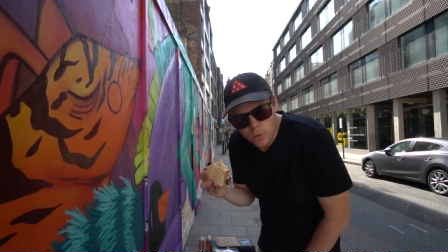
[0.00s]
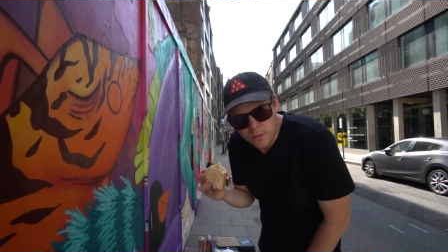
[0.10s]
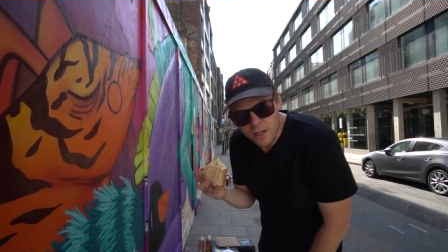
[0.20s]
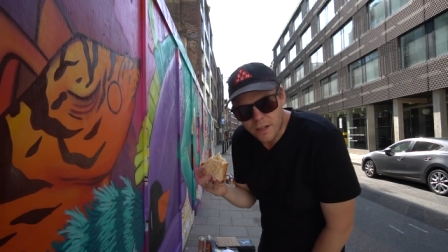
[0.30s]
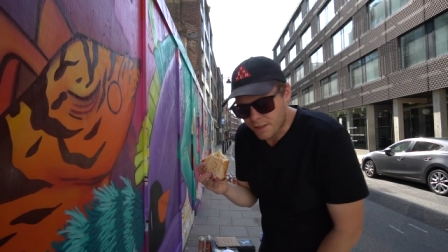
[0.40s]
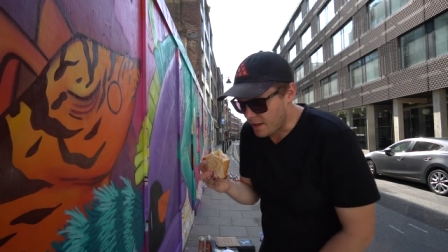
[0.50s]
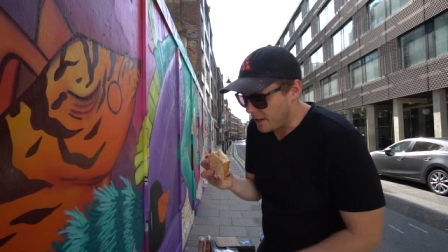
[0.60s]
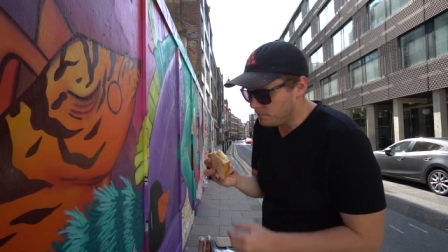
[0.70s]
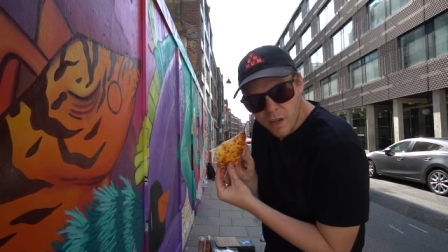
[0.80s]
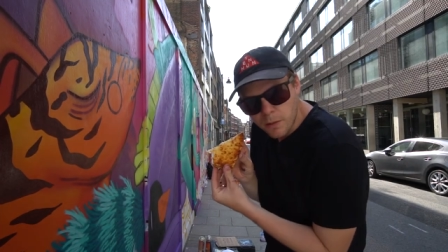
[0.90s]
It's hot today.
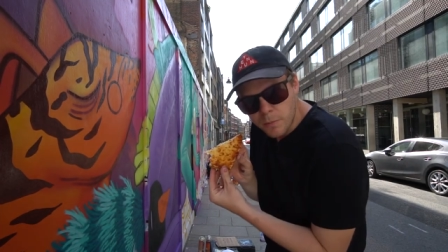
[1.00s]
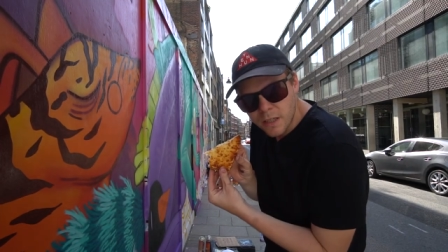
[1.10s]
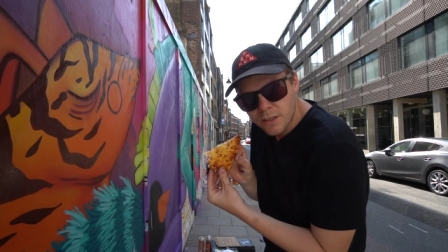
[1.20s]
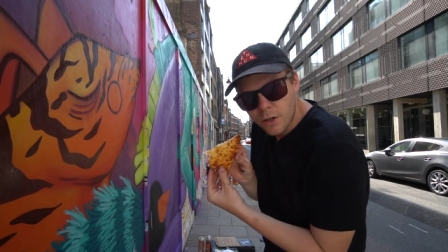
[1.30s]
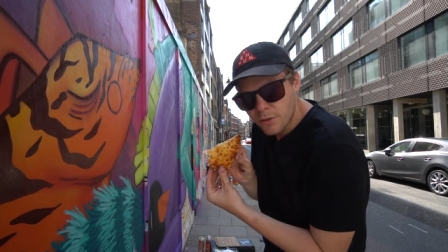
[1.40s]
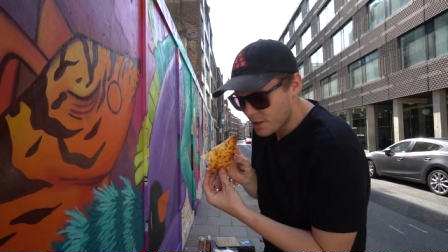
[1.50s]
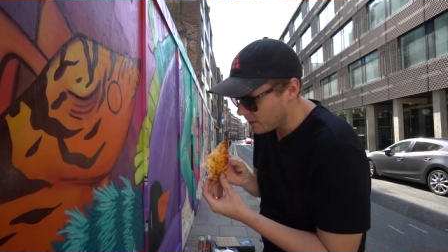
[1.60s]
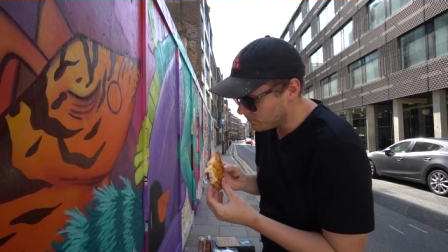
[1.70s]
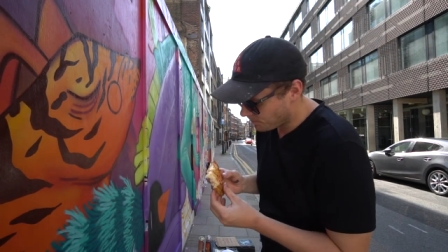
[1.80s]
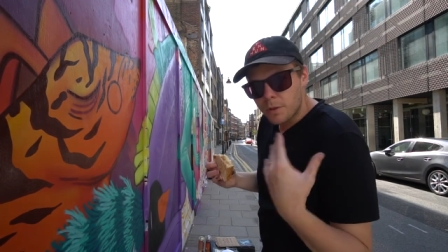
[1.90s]
Eating me a toasty.
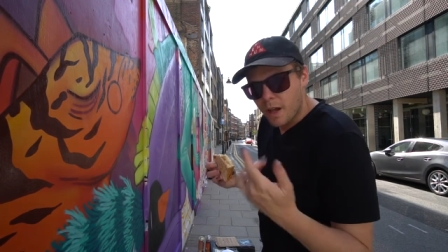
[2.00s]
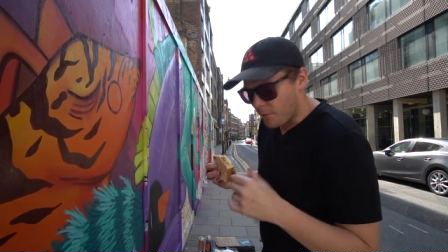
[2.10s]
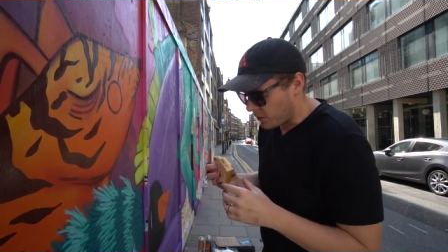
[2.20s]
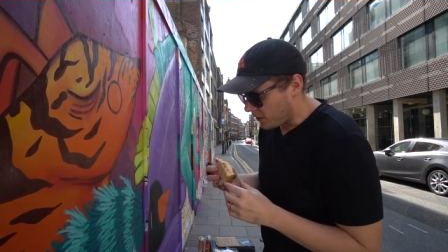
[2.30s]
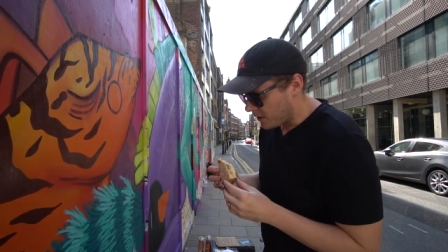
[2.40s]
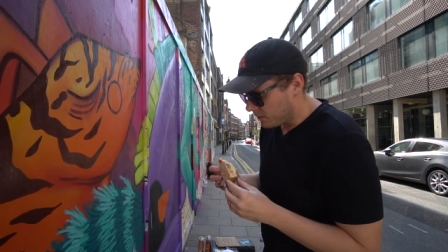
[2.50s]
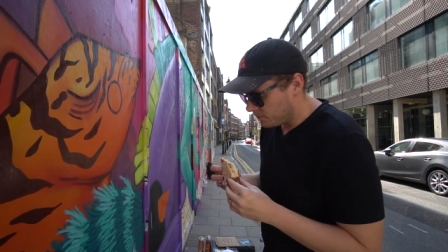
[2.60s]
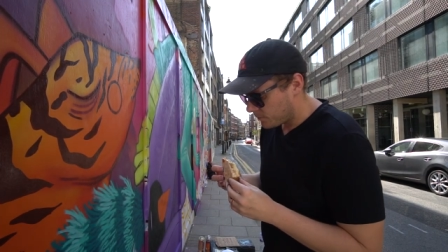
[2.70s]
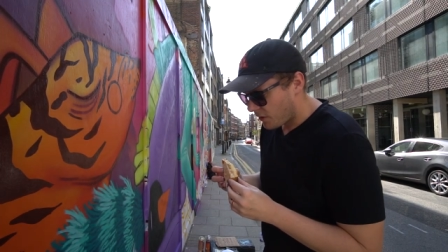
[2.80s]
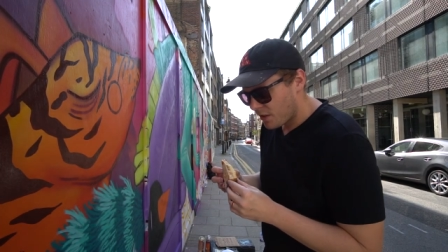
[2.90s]
Pretty hot for London.
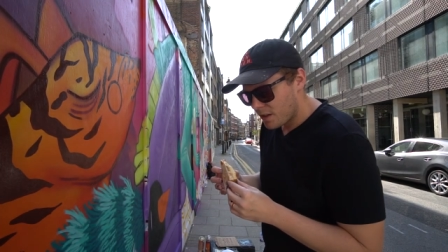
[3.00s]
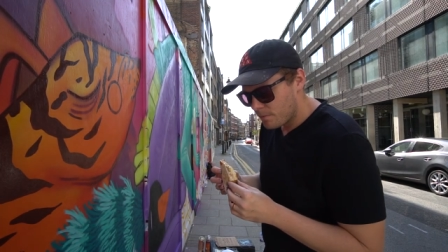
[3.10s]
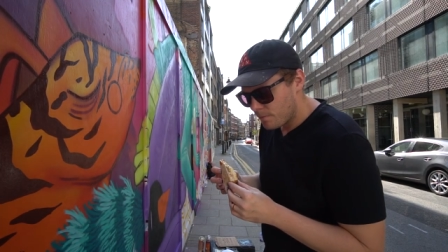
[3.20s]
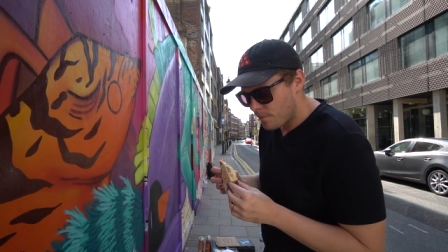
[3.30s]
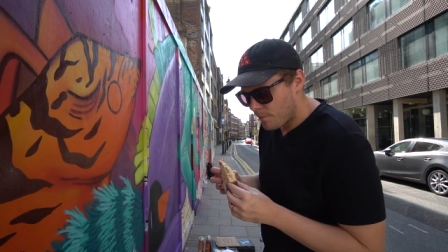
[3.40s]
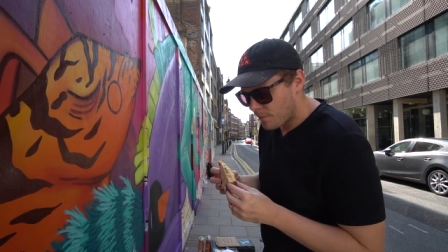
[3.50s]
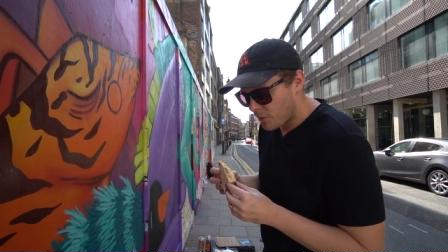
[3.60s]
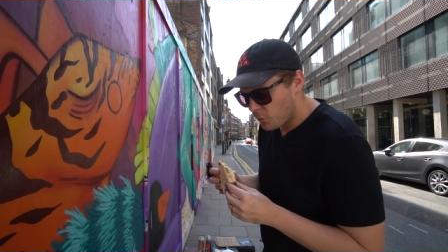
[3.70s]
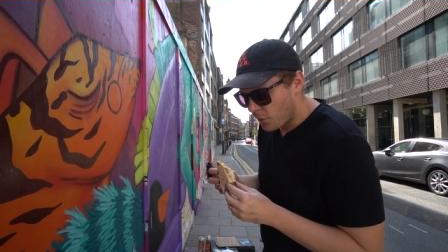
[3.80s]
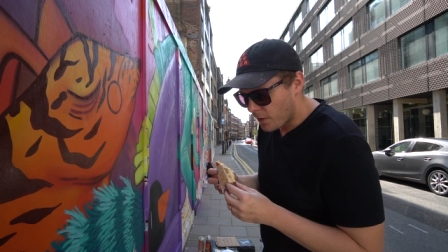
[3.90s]
I think in,
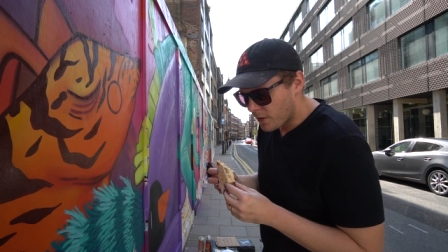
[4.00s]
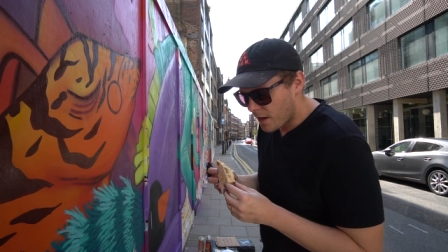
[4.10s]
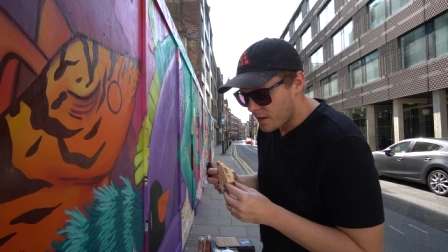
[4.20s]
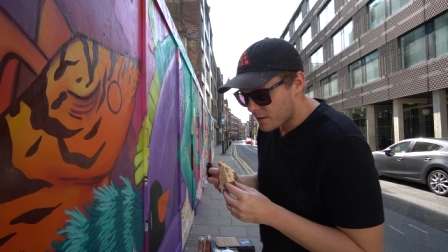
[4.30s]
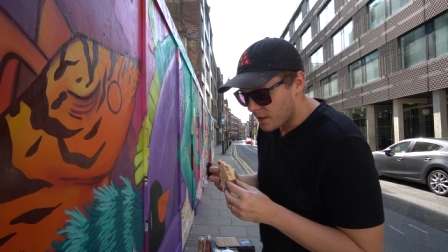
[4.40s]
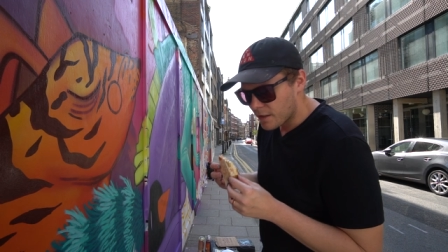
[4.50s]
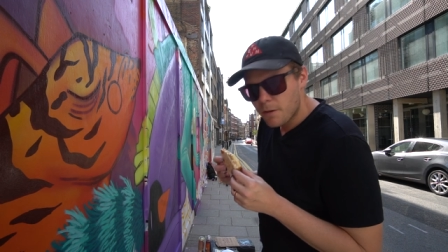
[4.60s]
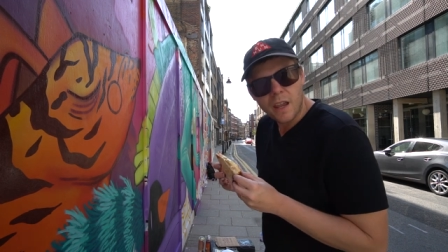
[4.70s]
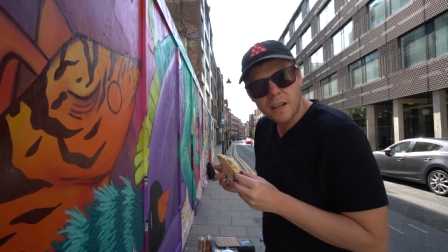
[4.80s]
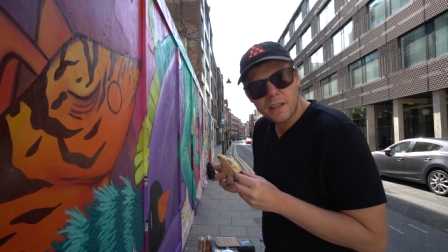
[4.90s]
in Fahrenheit it's like
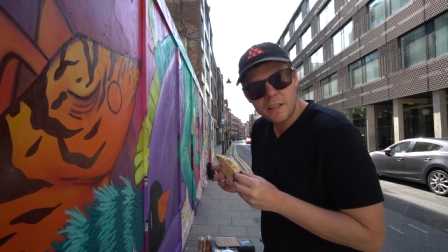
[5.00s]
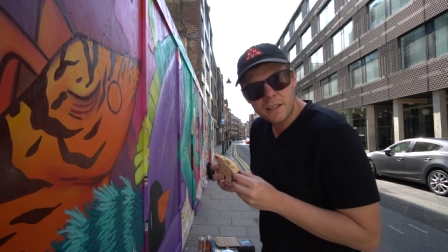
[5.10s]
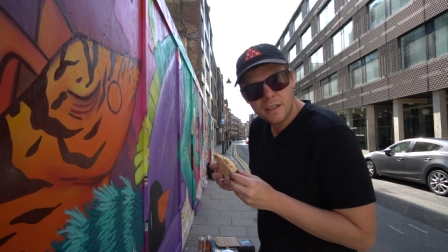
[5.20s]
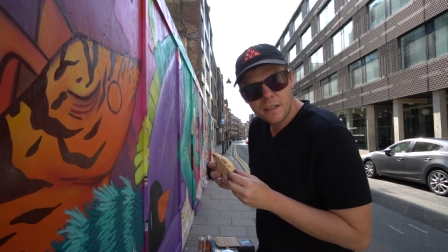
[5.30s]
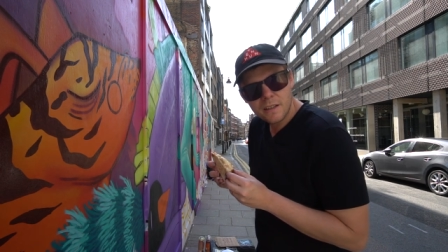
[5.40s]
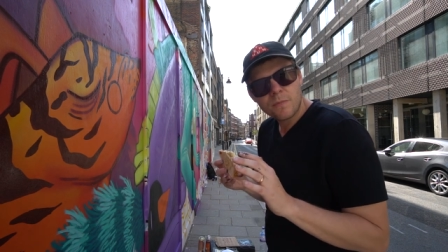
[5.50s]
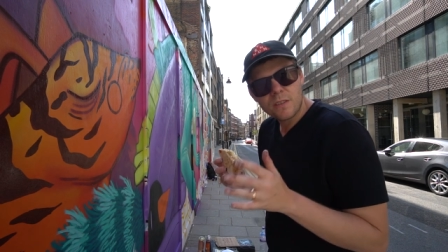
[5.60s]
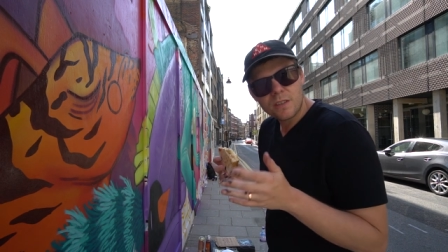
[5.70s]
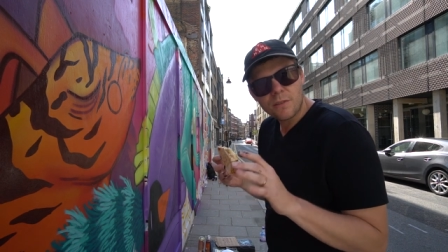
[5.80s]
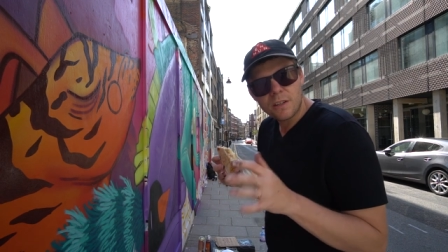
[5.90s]
eighty,
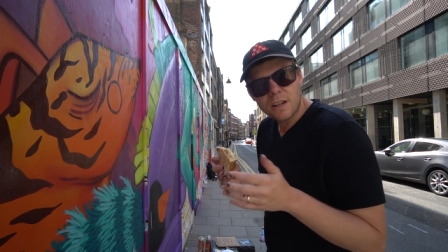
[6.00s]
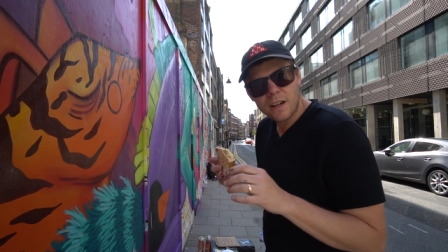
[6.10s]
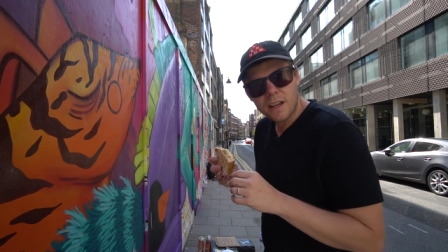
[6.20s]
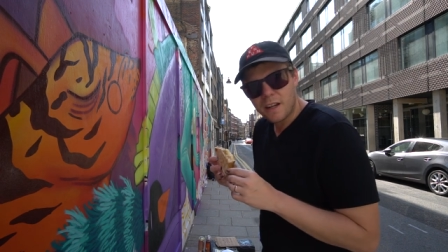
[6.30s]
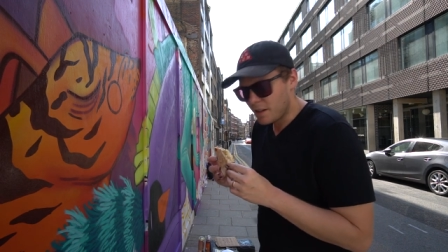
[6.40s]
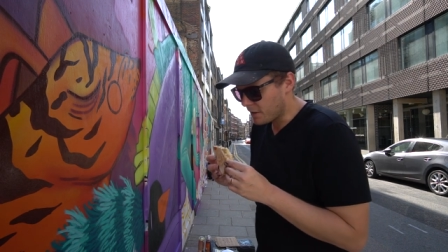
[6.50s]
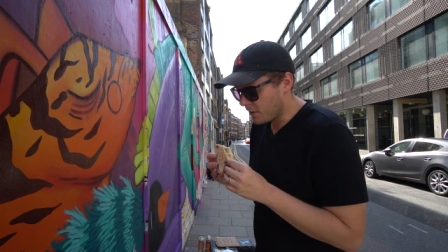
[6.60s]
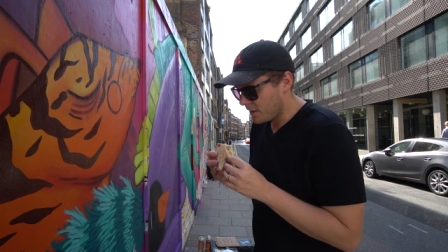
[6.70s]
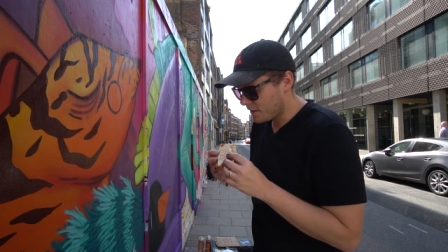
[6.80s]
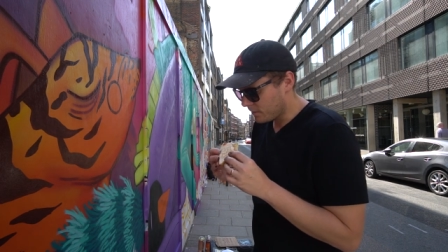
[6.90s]
seventy-nine, eighty
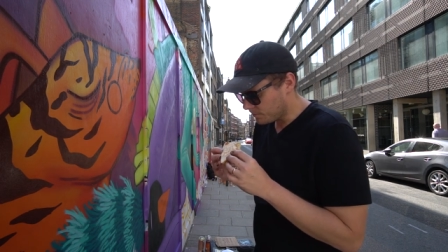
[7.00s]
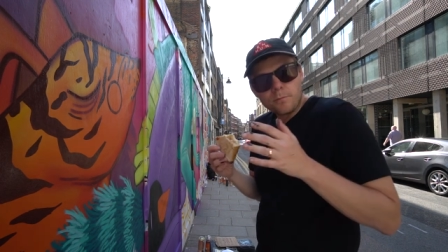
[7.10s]
degrees.